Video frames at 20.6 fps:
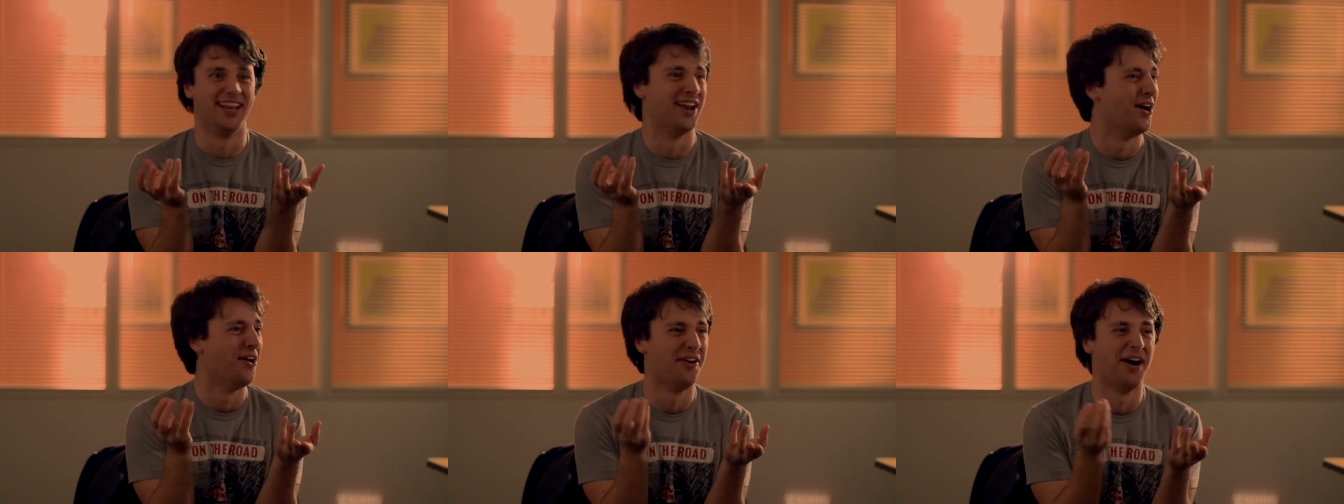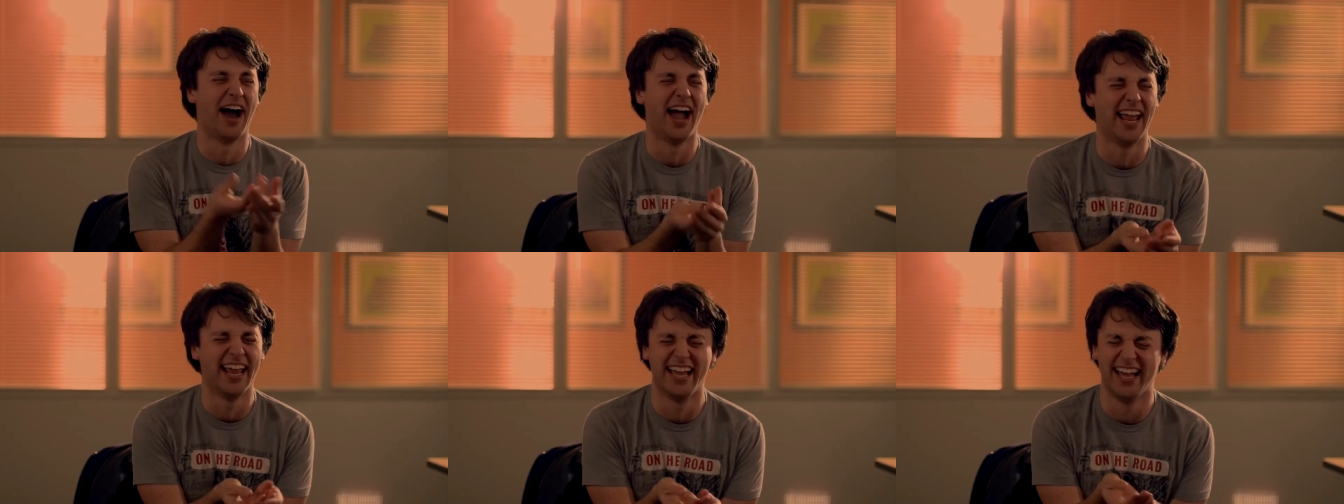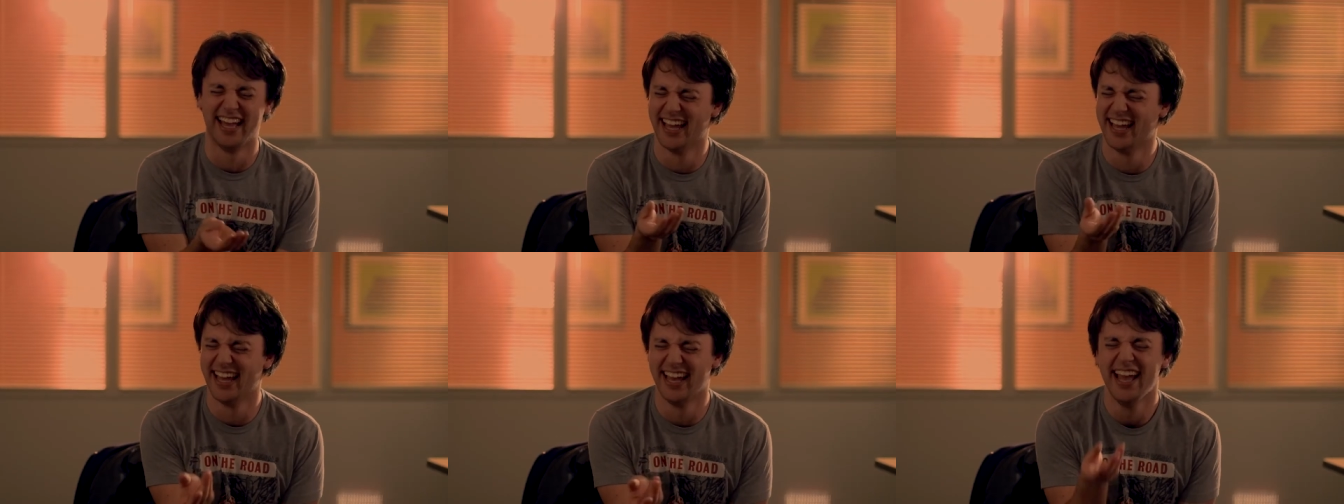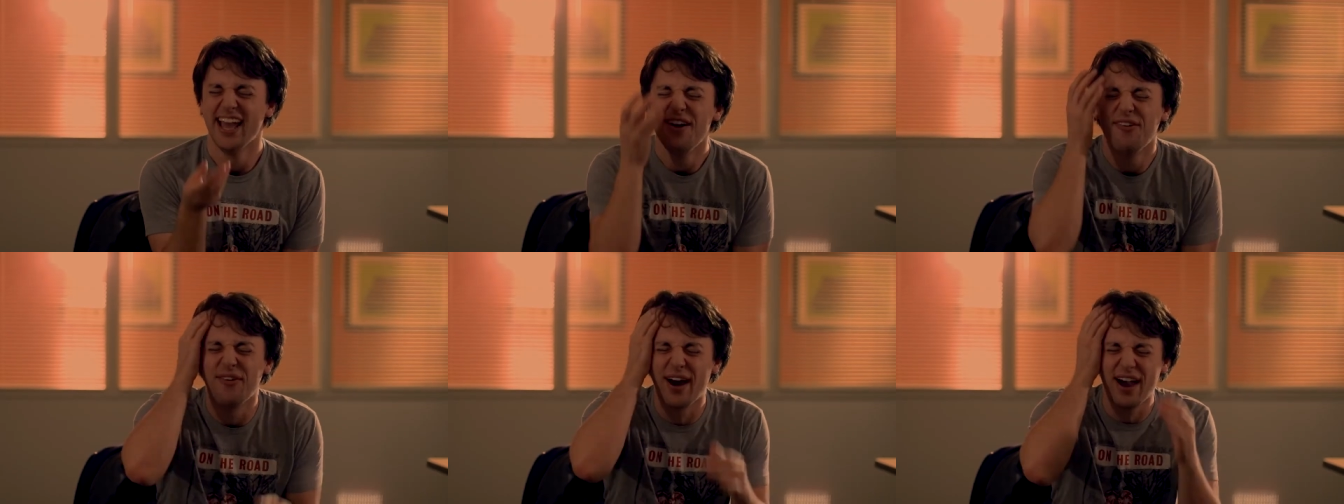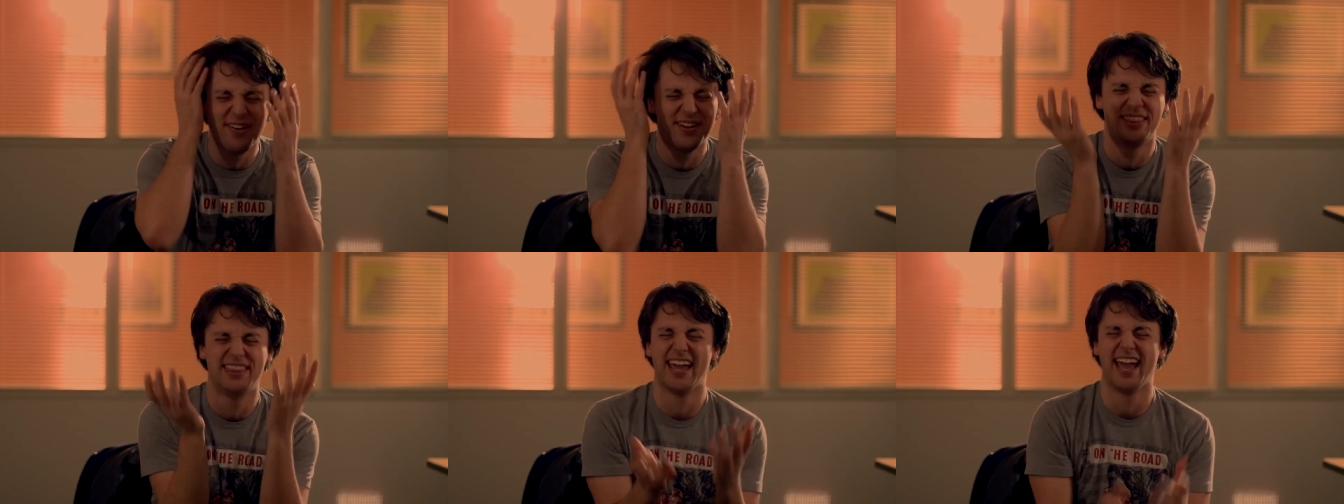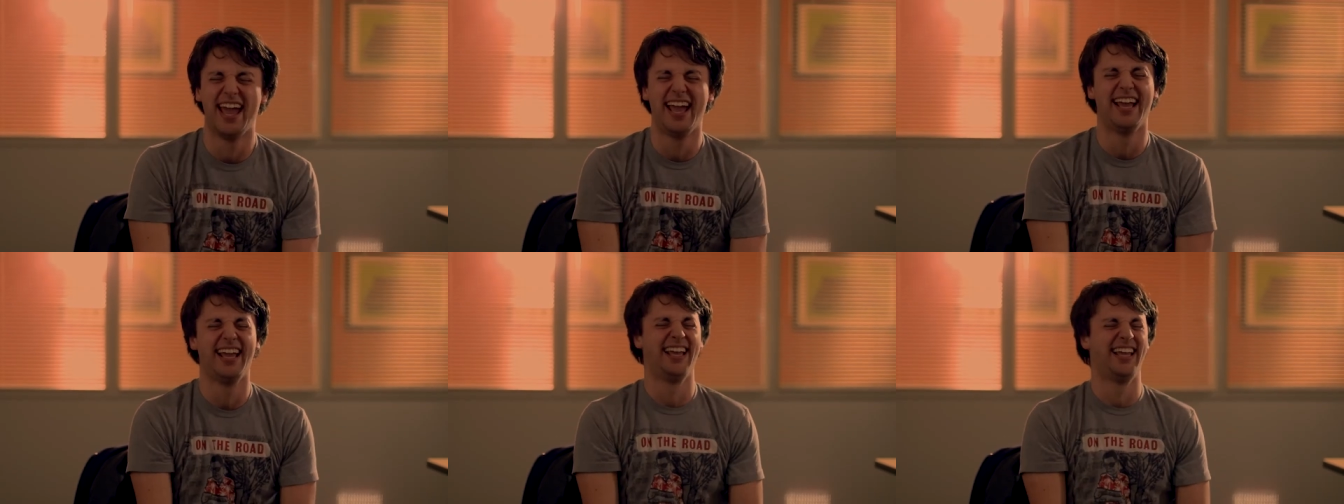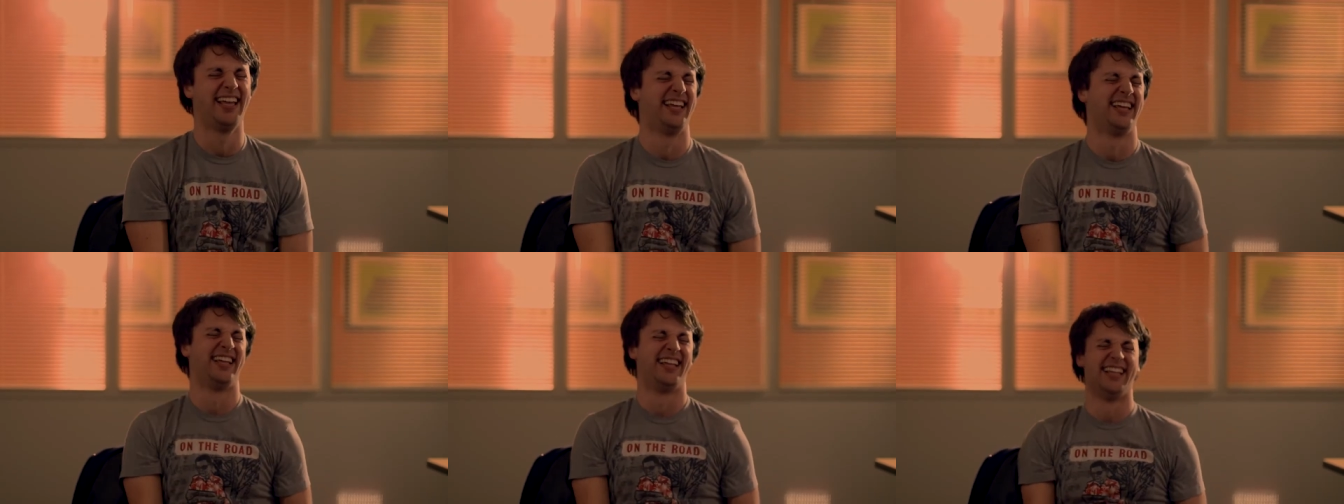You know, why, why would
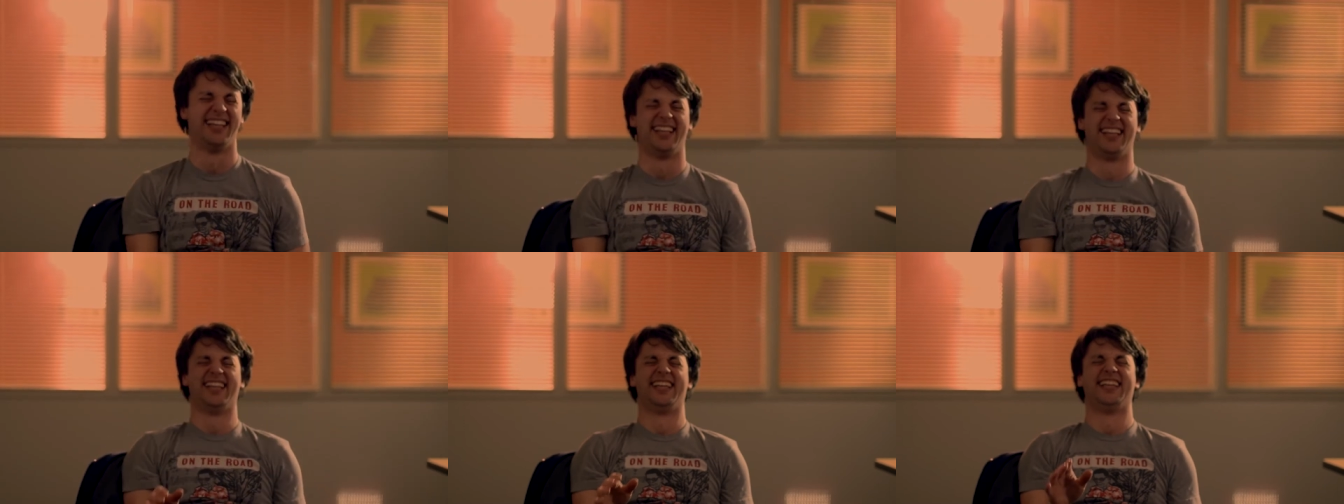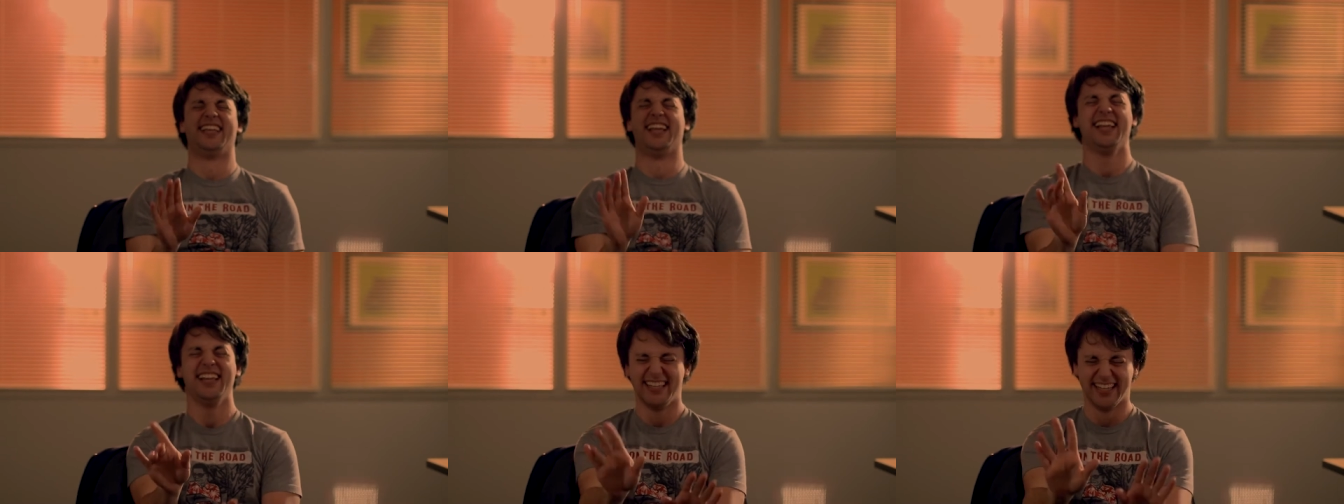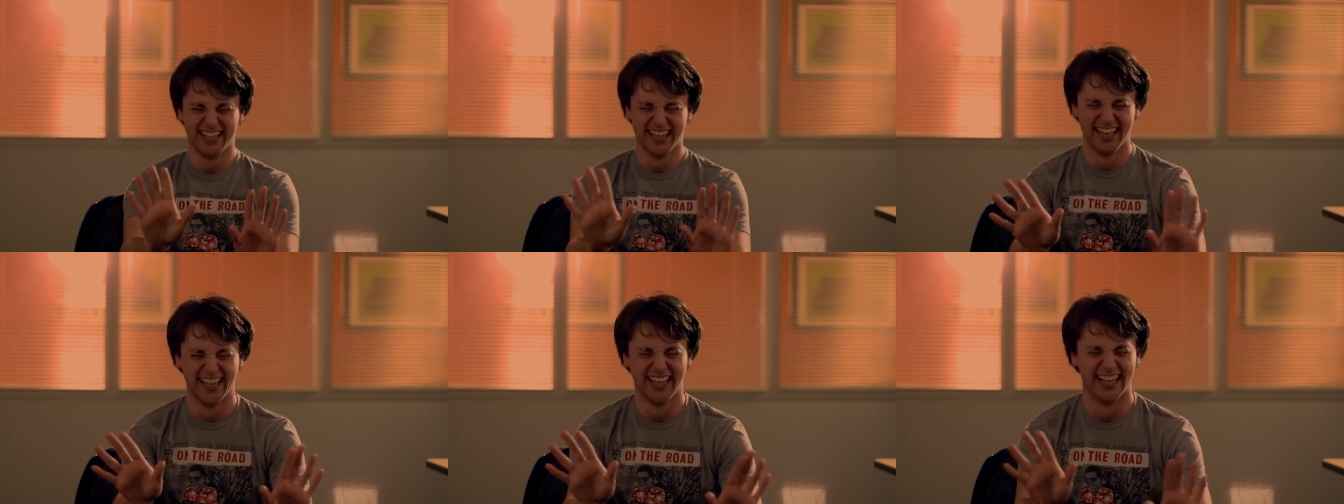It,